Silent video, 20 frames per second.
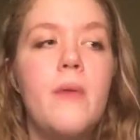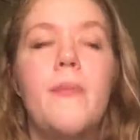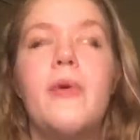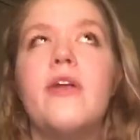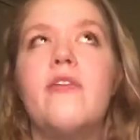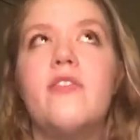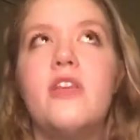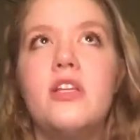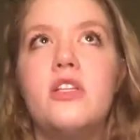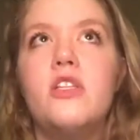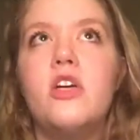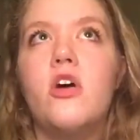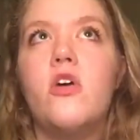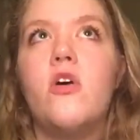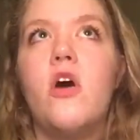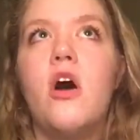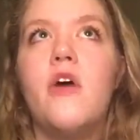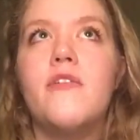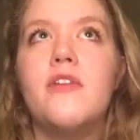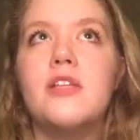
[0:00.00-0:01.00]
But if they
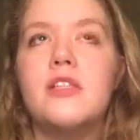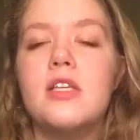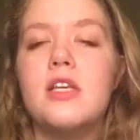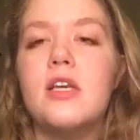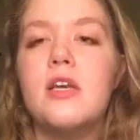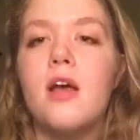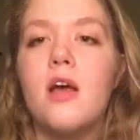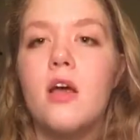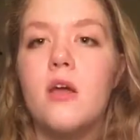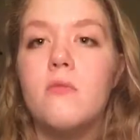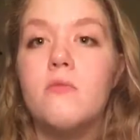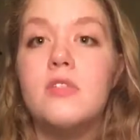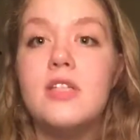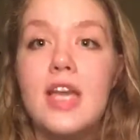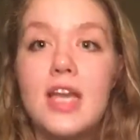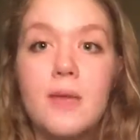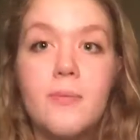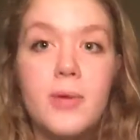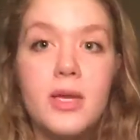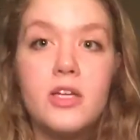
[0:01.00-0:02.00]
don't, obviously
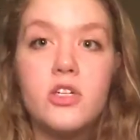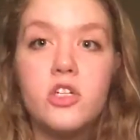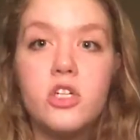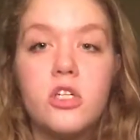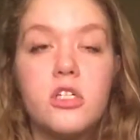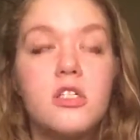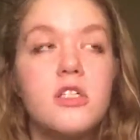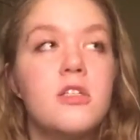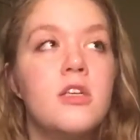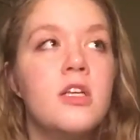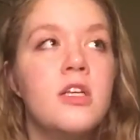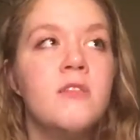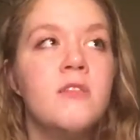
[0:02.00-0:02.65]
take pictures,